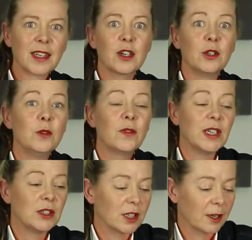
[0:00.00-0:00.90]
a new
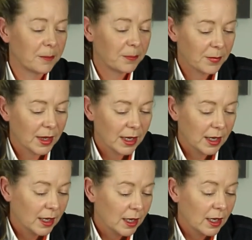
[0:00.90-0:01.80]
feature.
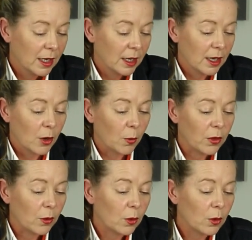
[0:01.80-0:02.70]

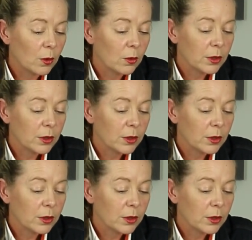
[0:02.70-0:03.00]
With all the